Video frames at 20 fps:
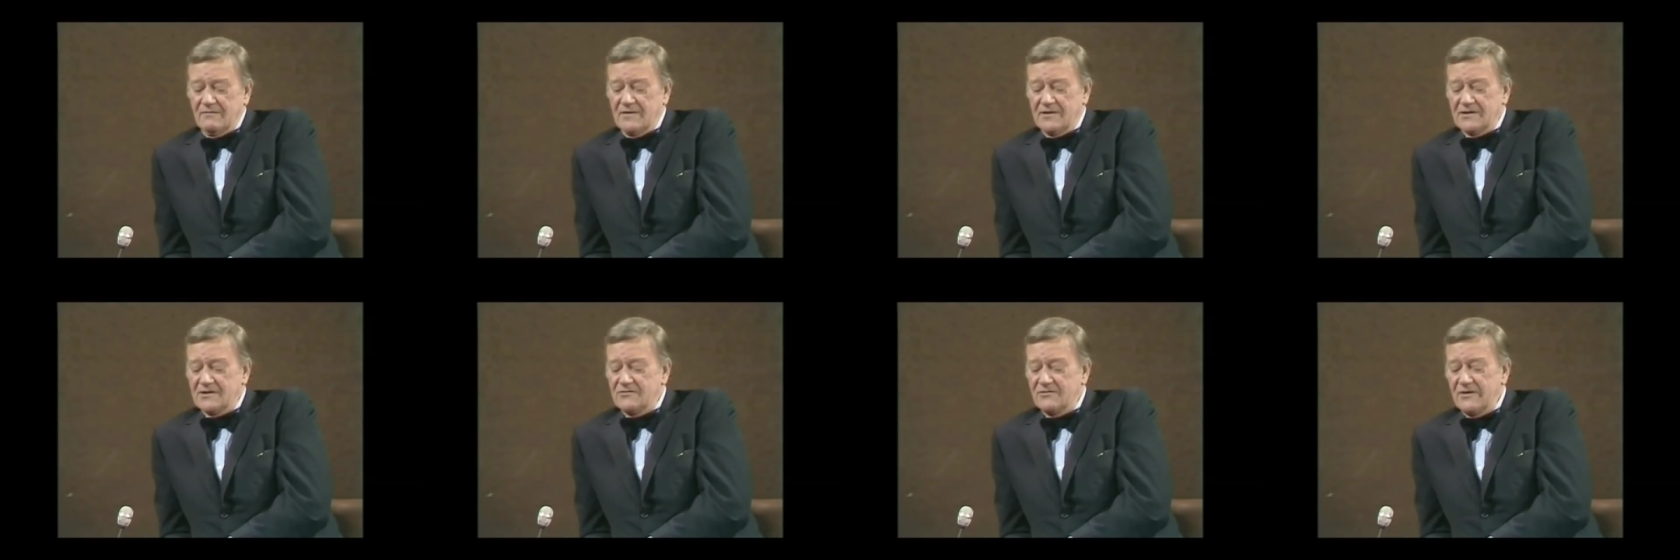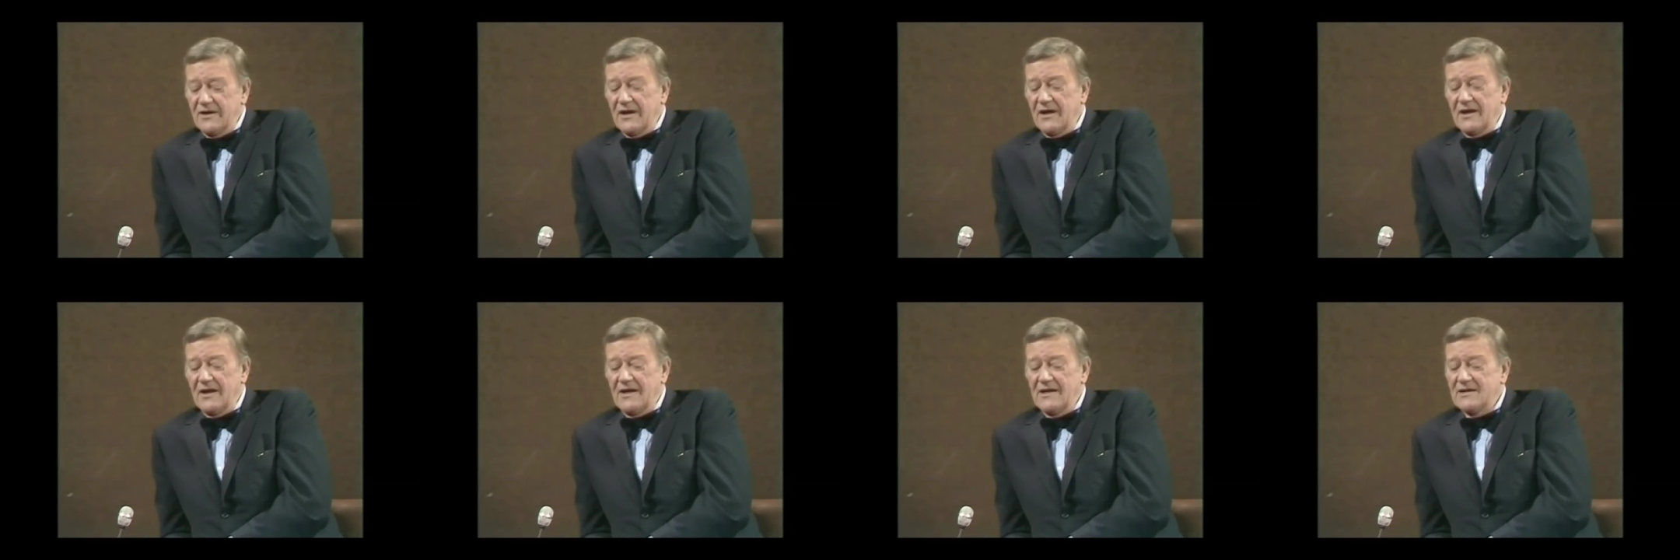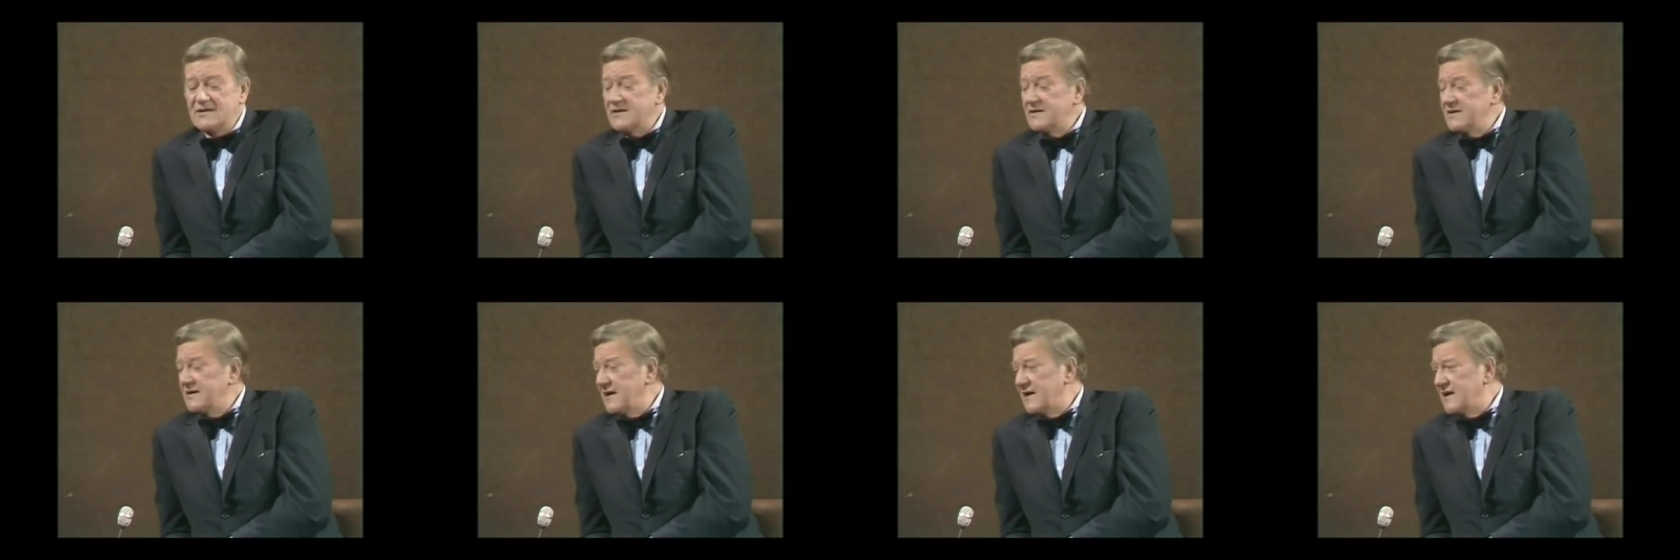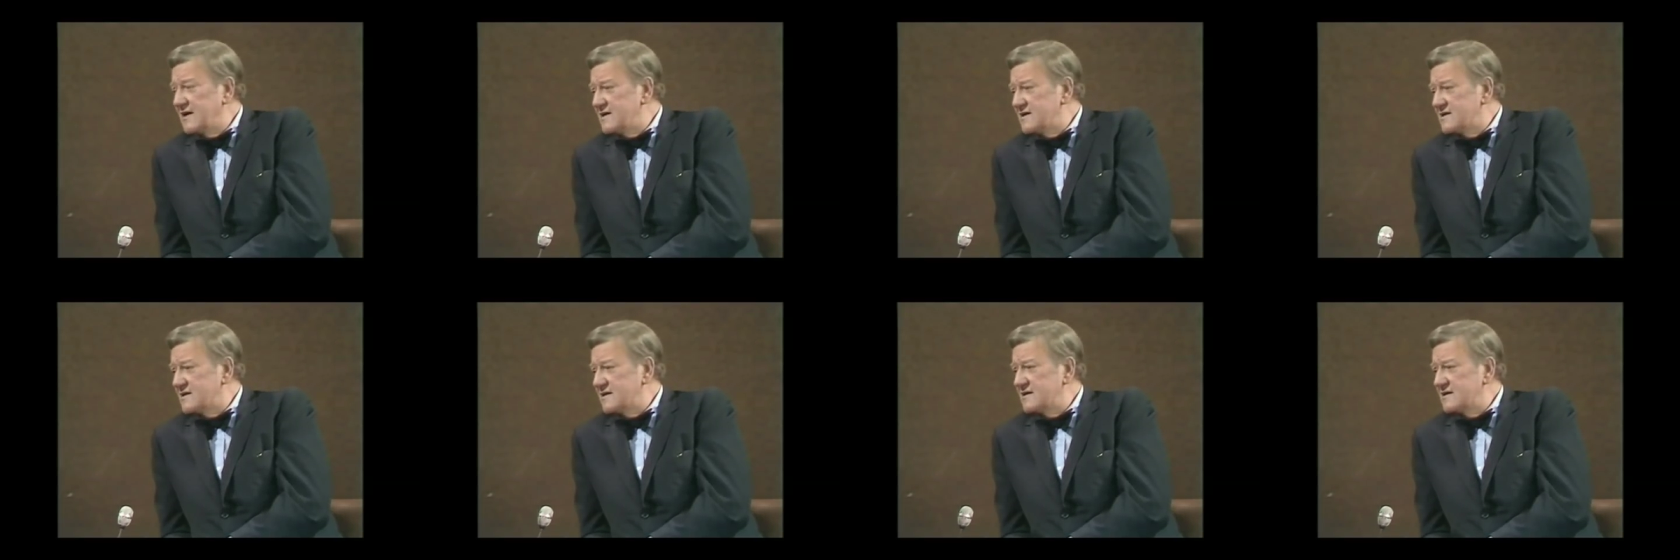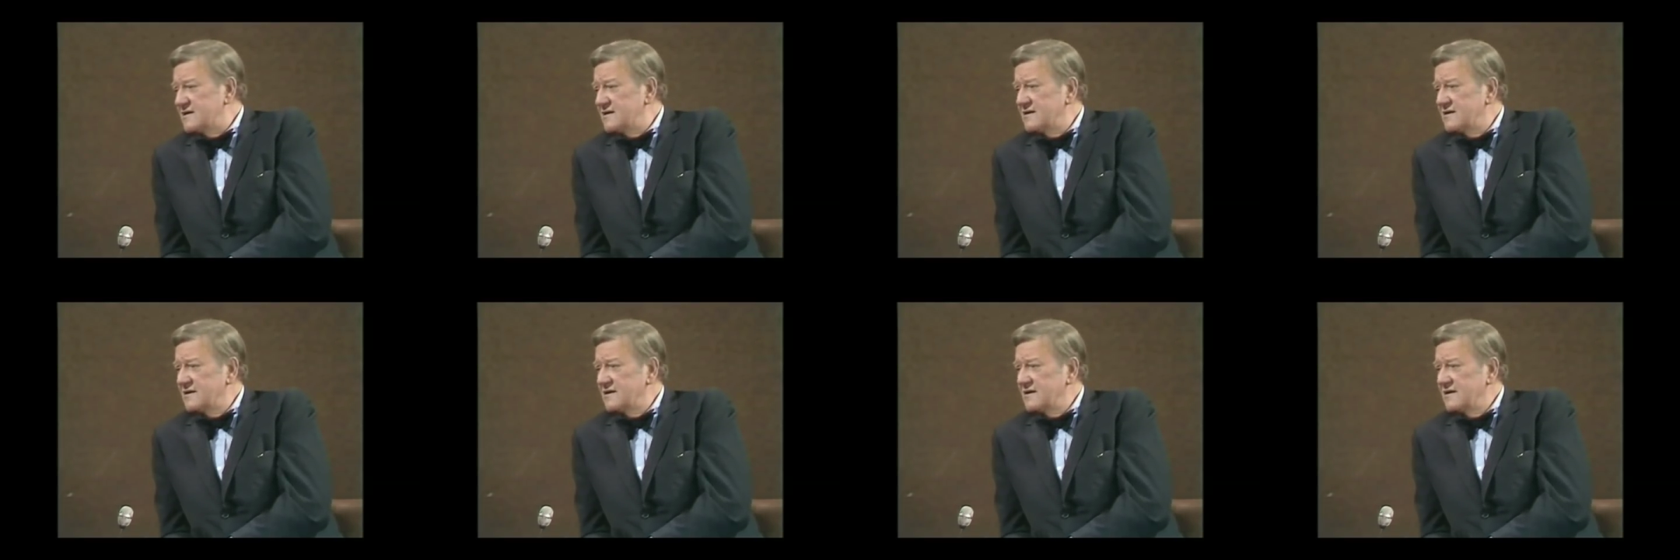must realize, and that is
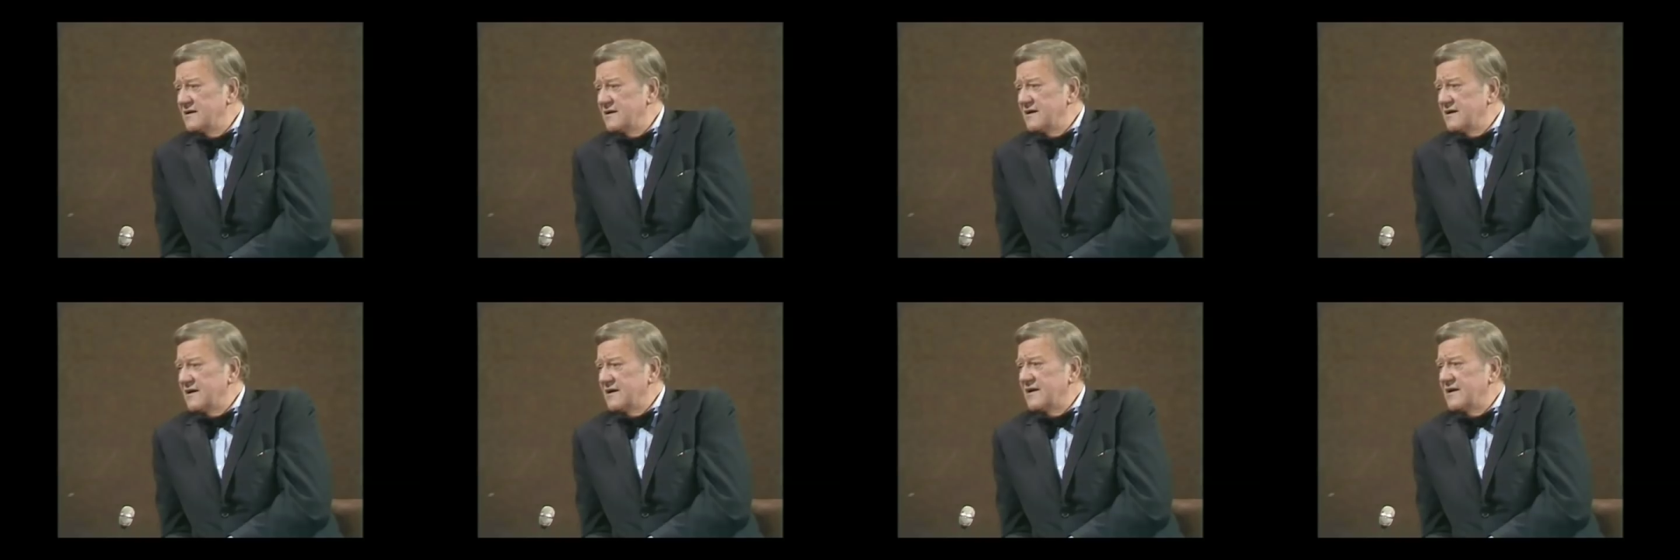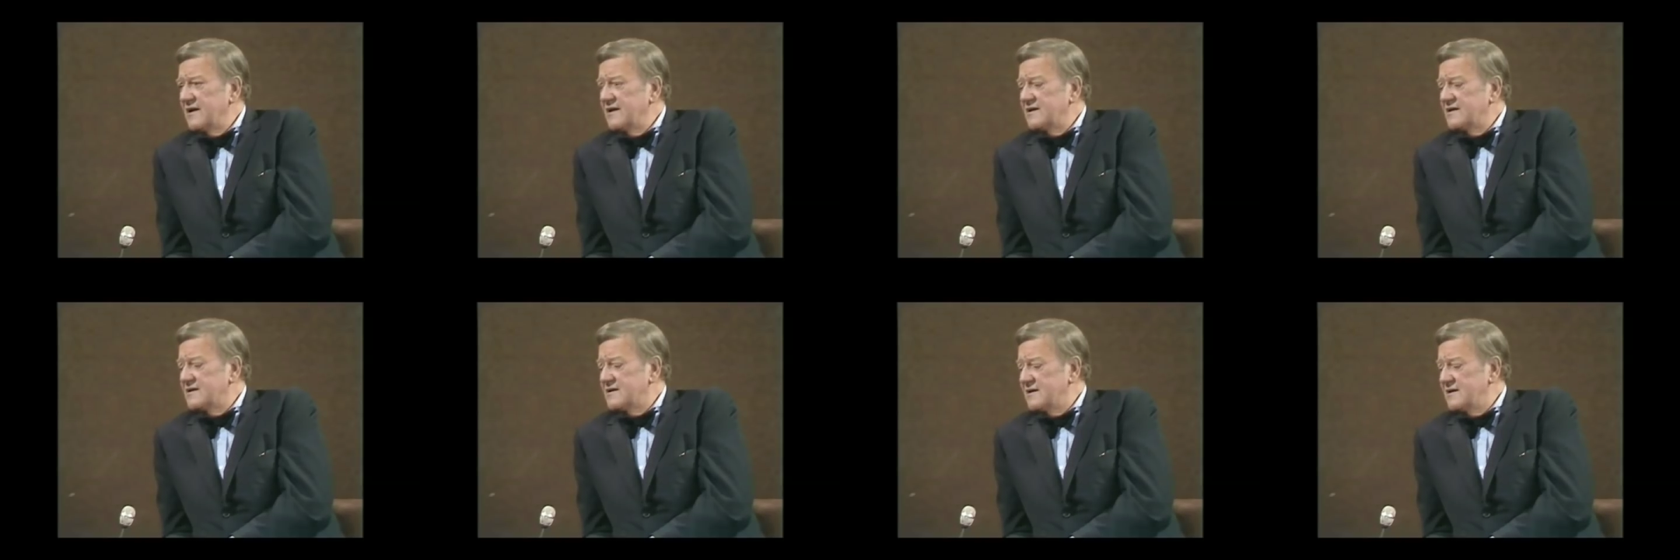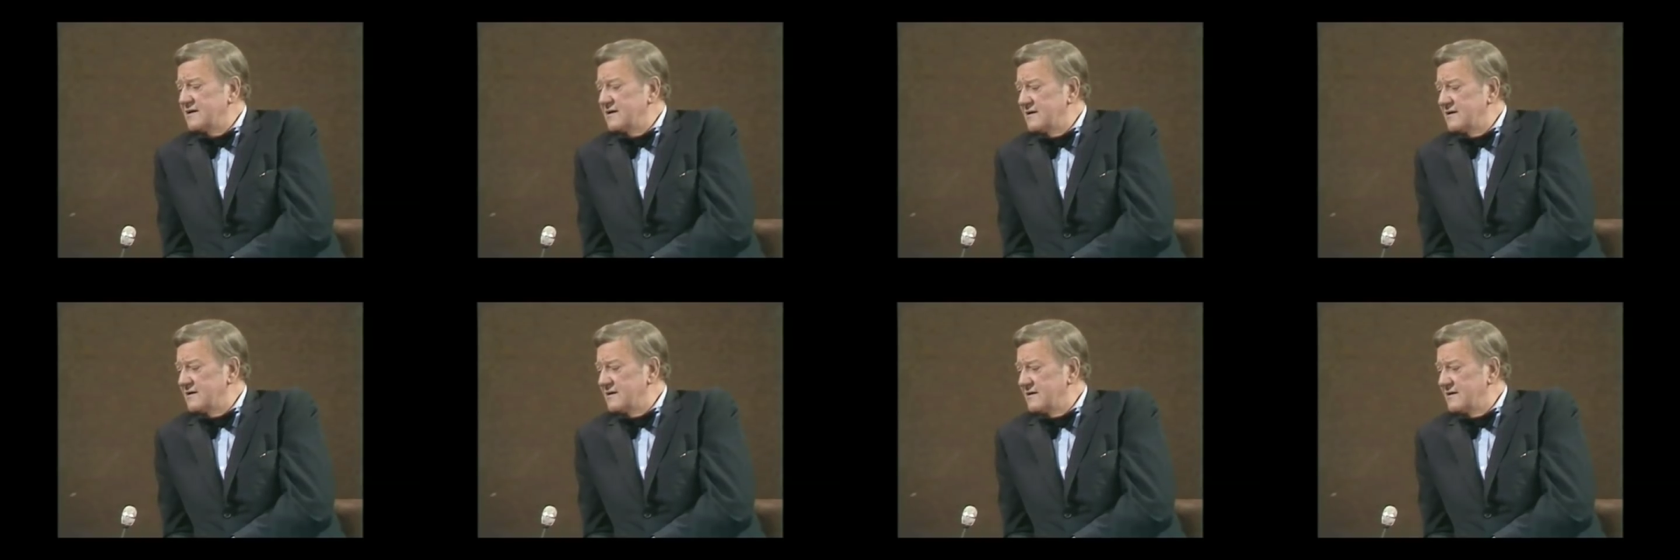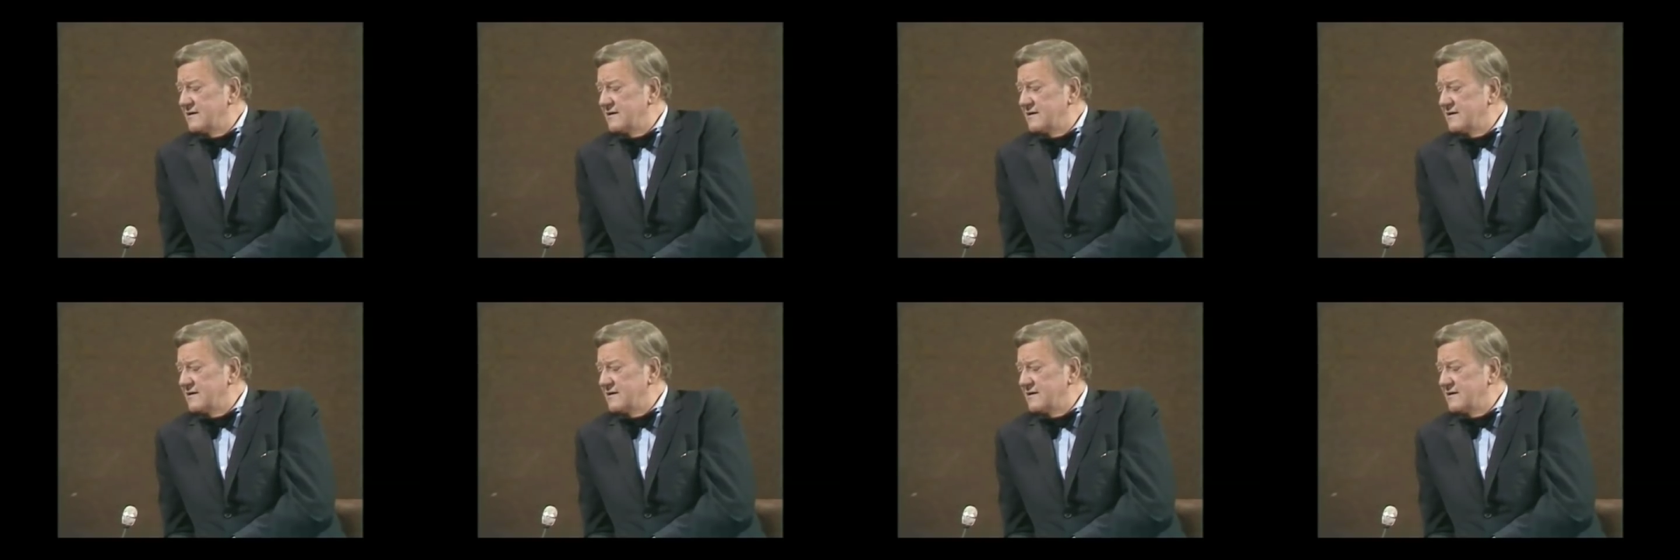that.